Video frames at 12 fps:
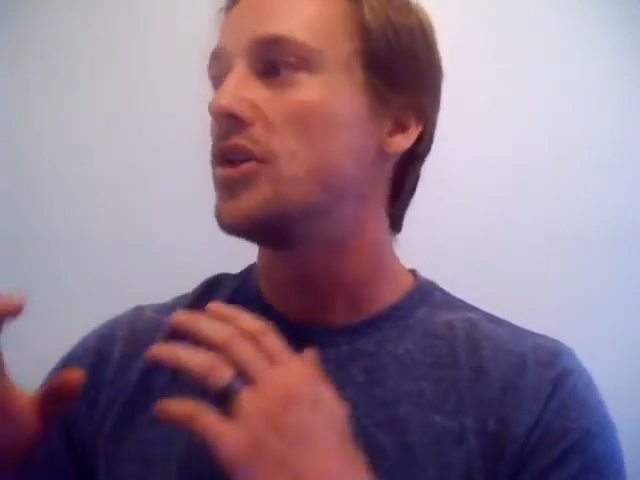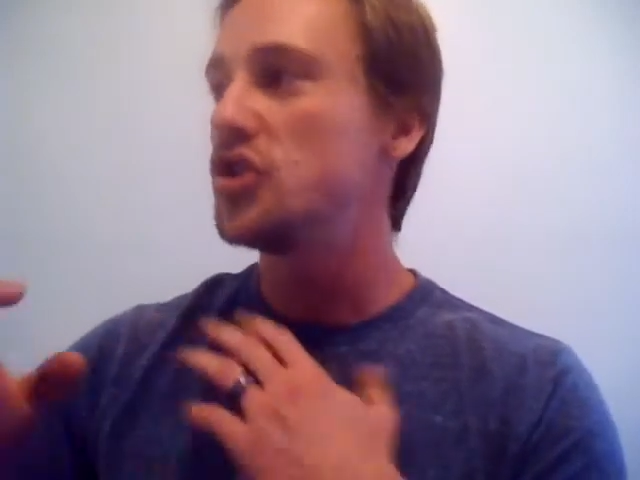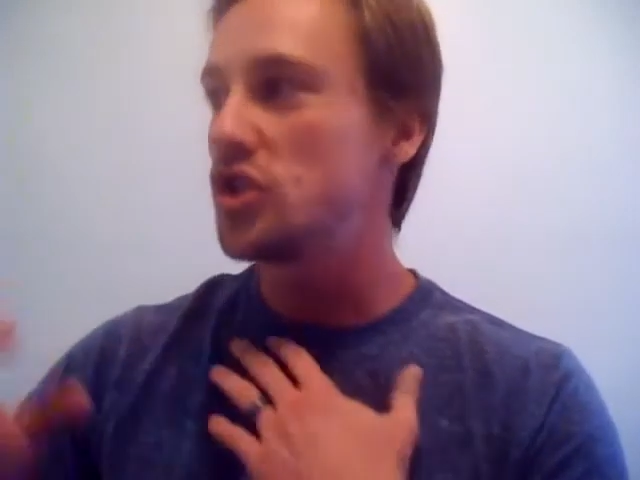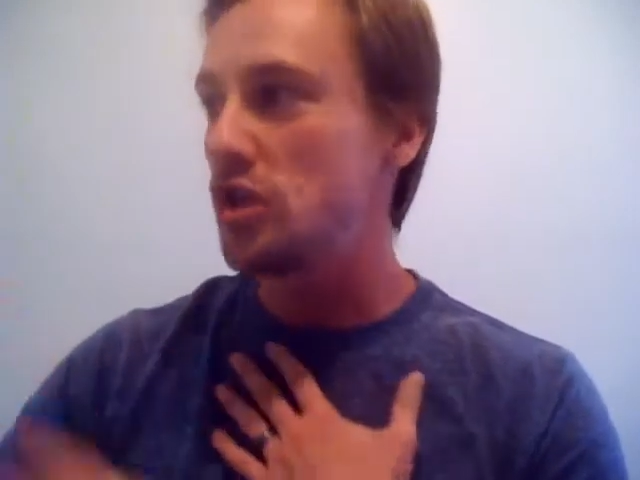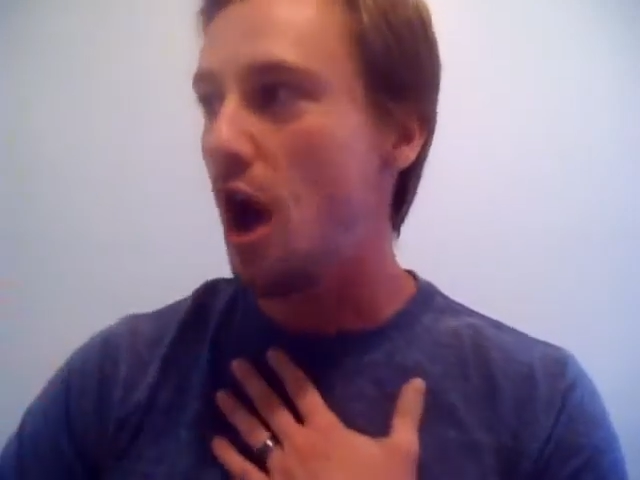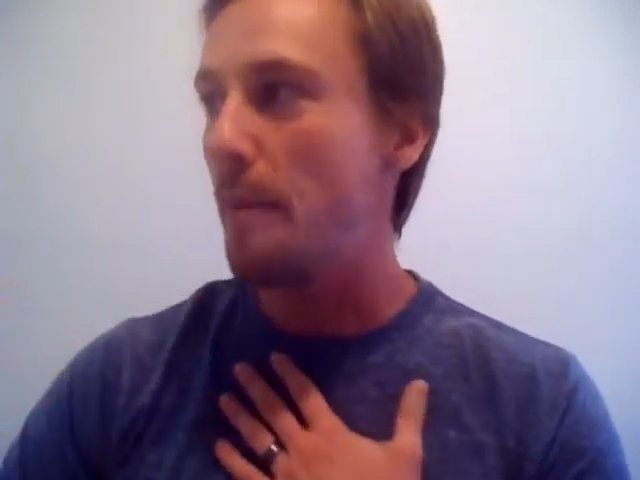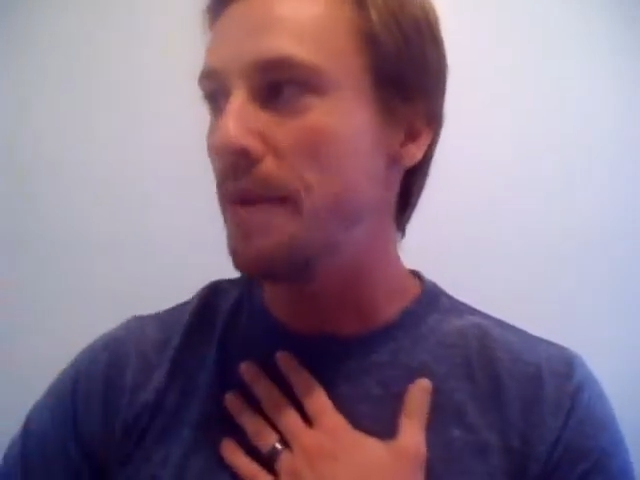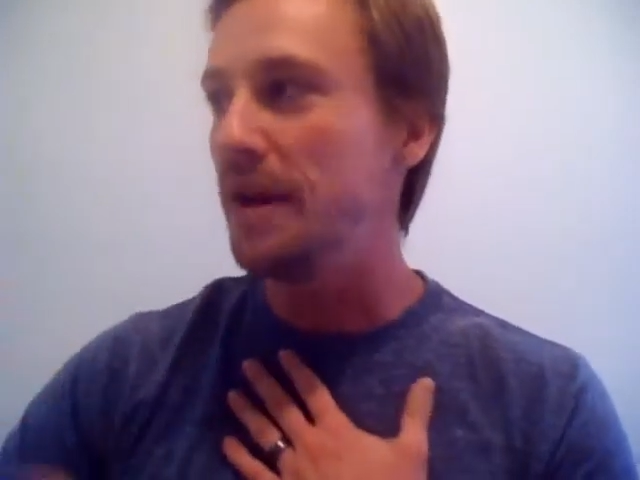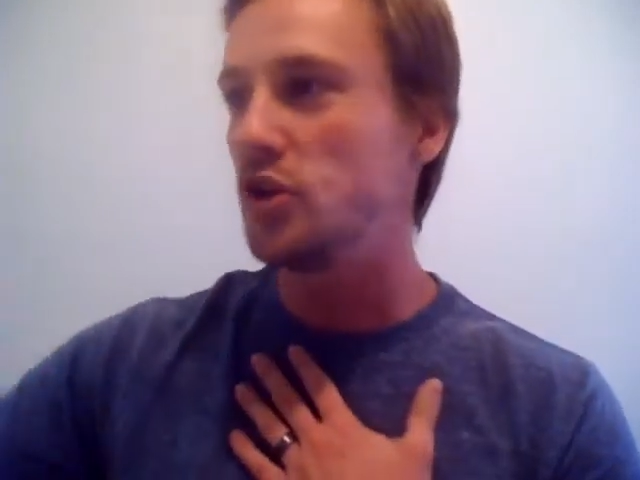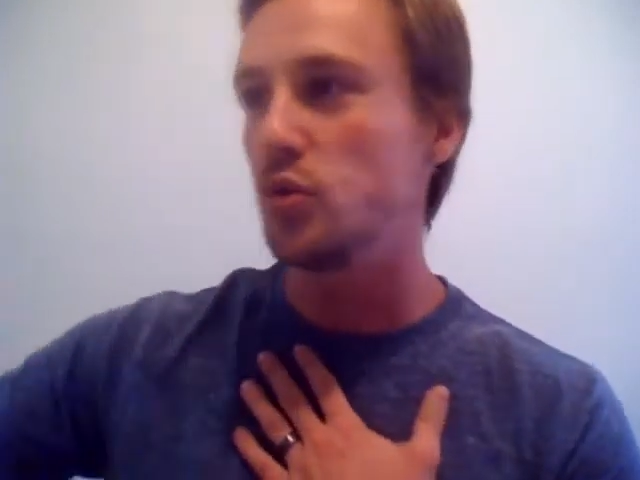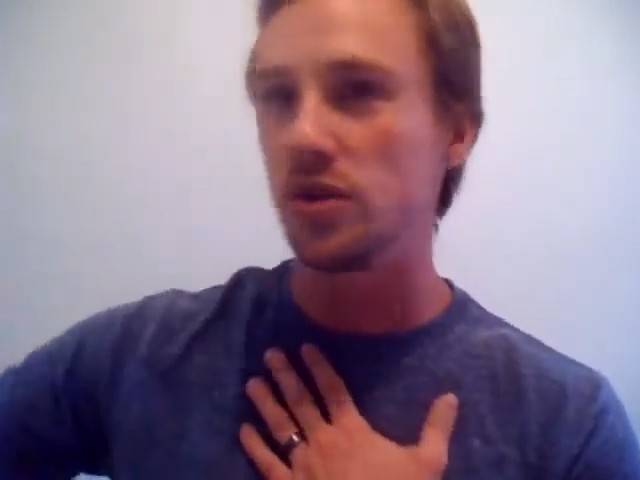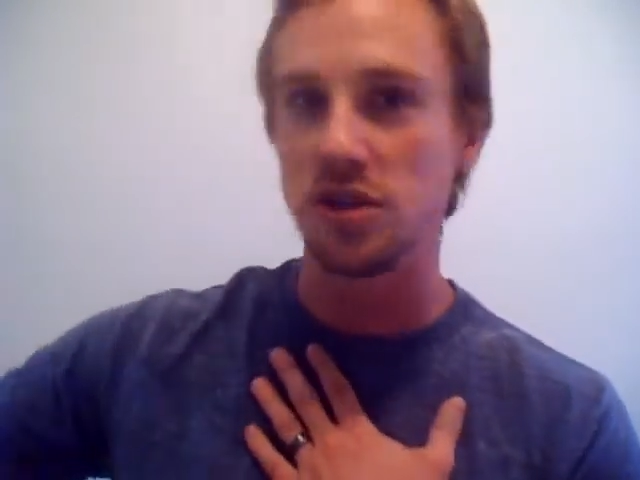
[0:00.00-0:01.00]

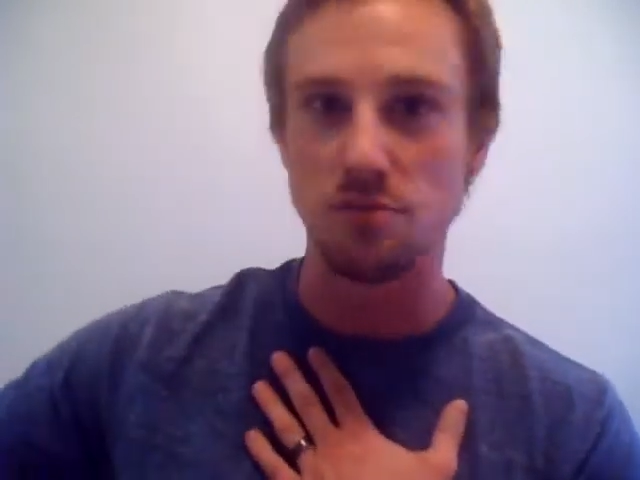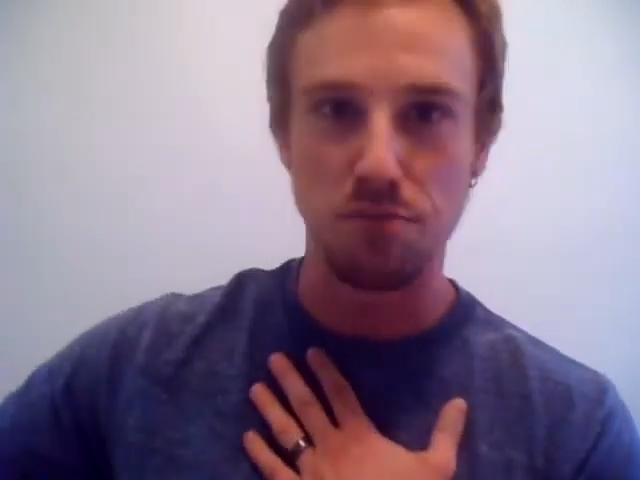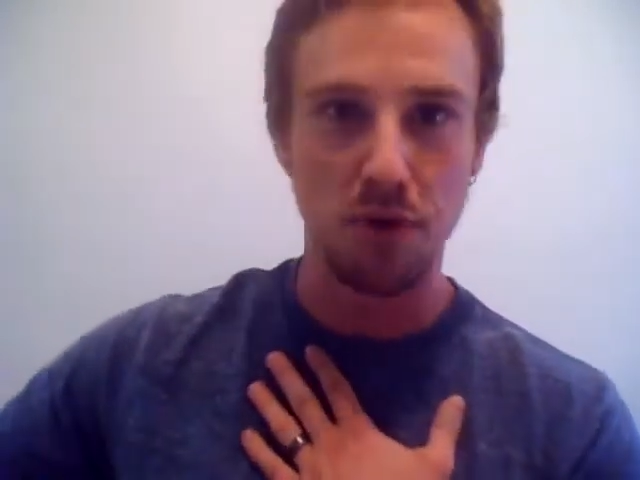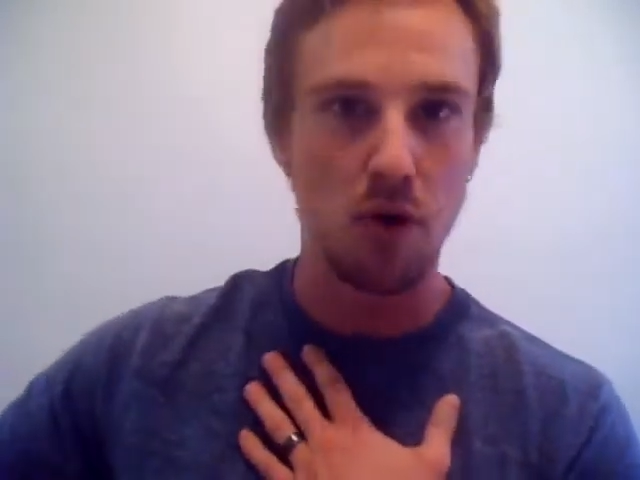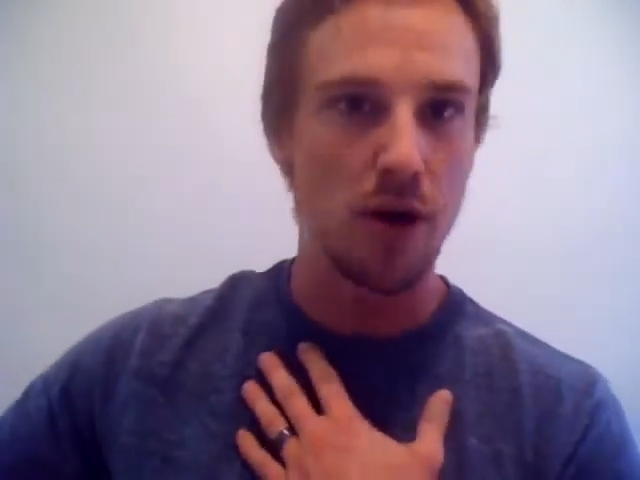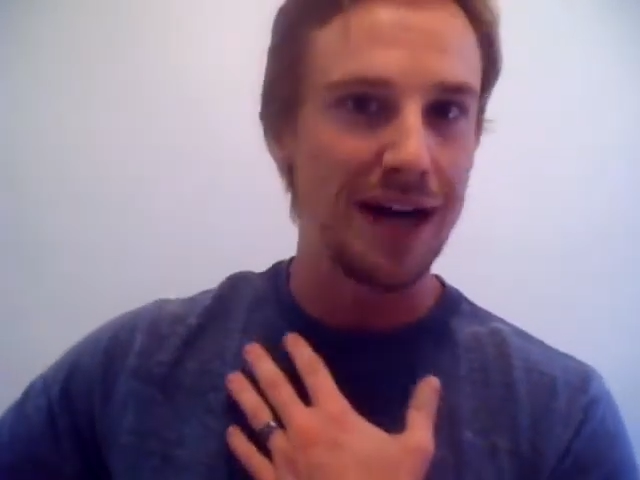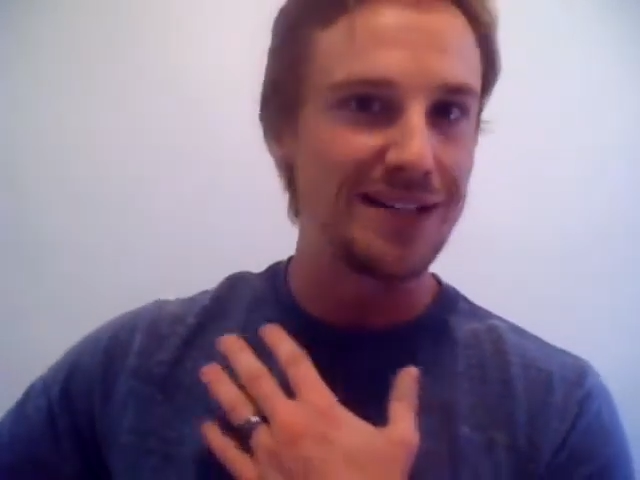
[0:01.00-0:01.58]
stopping to explore